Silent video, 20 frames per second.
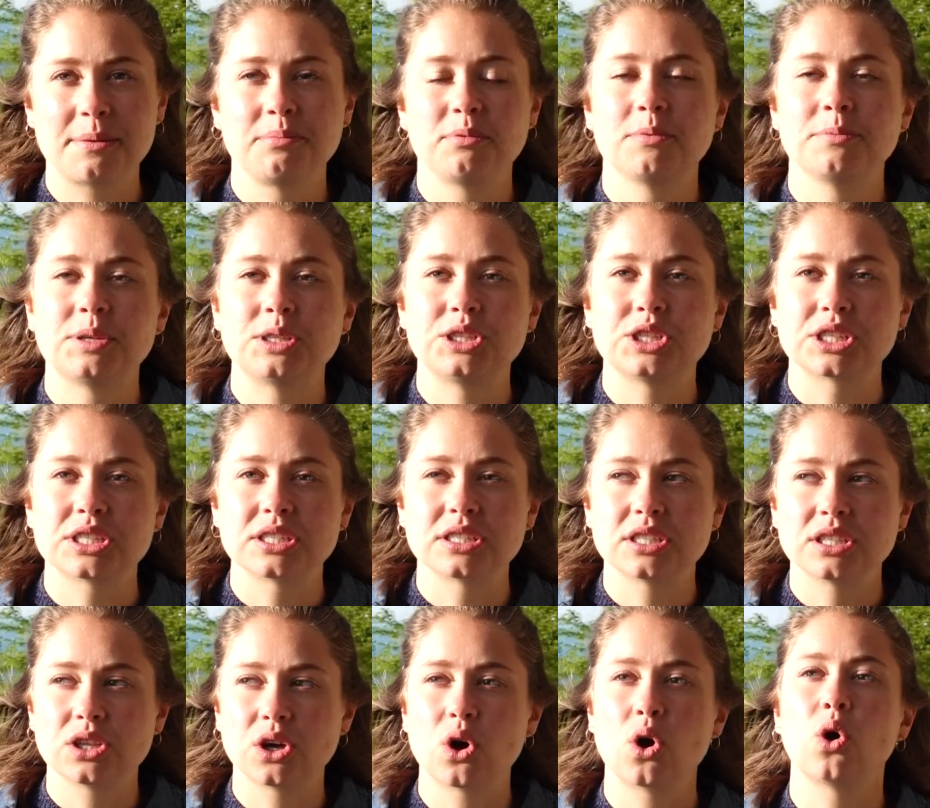chapel but
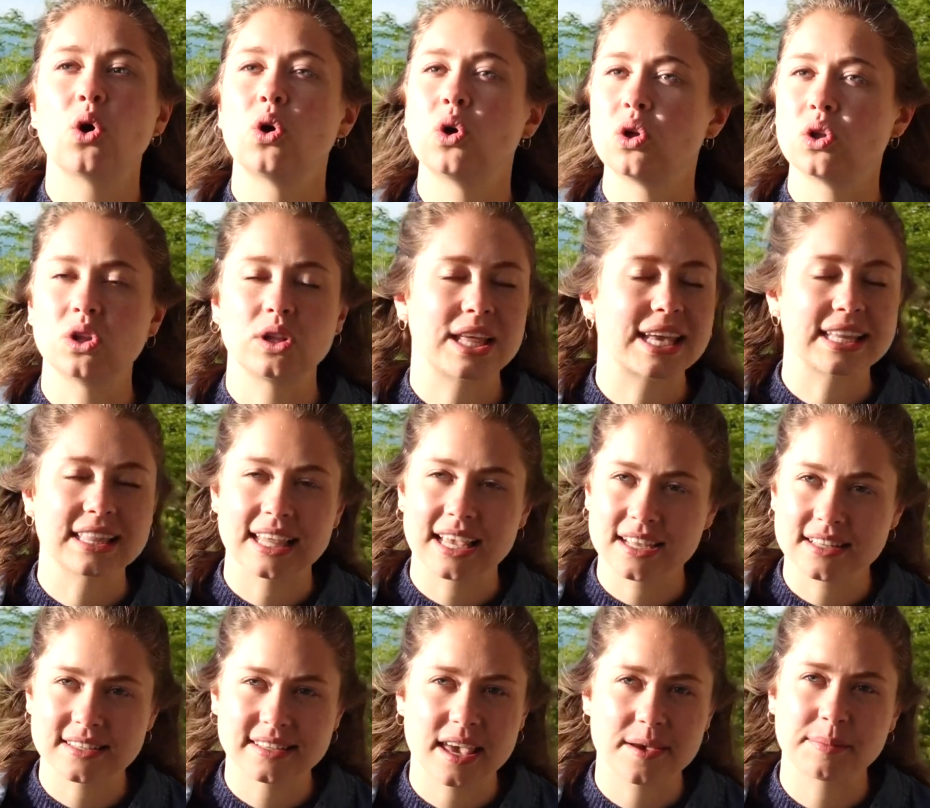just the whole like
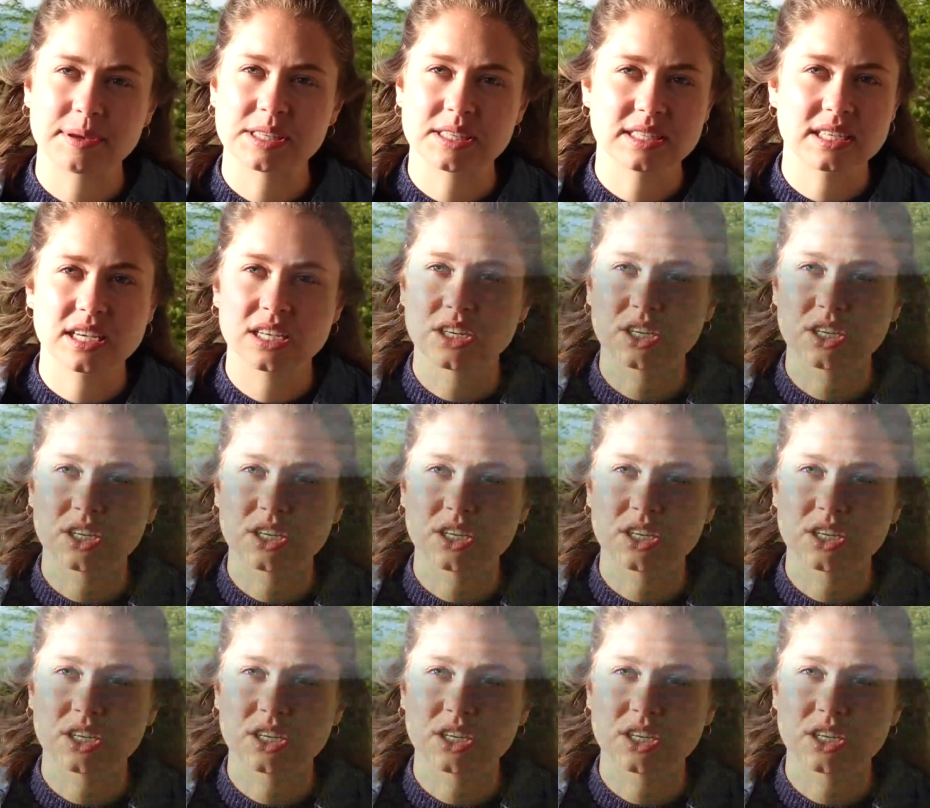landscape and